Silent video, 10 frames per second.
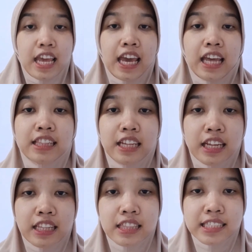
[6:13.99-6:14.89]
And
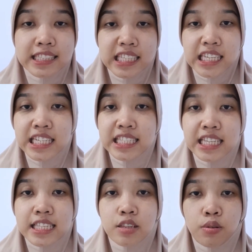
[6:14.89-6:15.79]
then the sixth
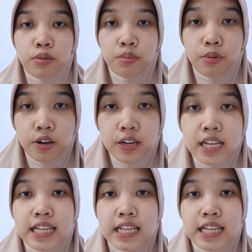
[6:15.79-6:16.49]
is humor.